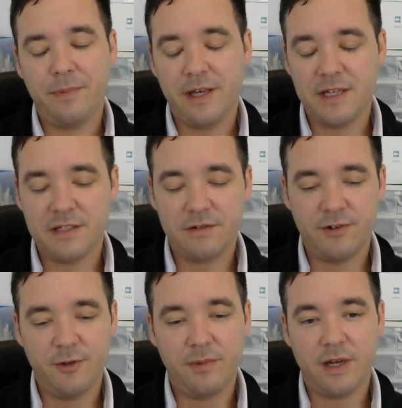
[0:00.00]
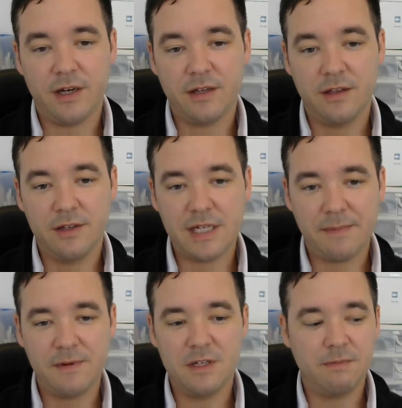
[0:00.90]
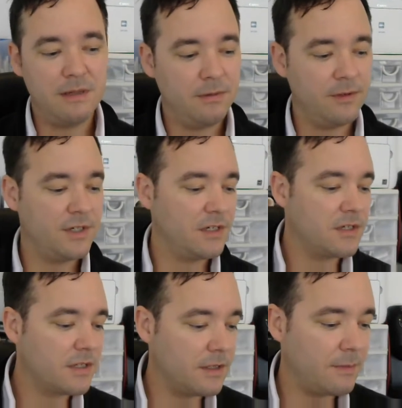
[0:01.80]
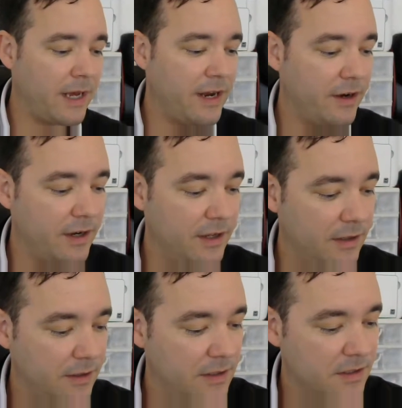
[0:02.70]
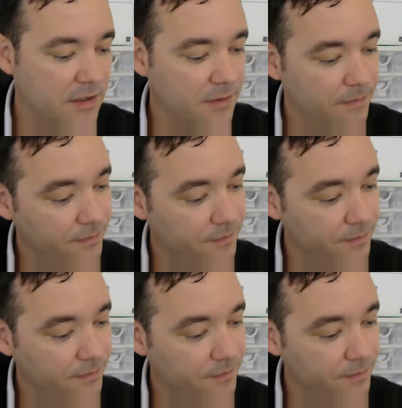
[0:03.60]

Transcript: against the roadblock that Japanese people, just in my area at least,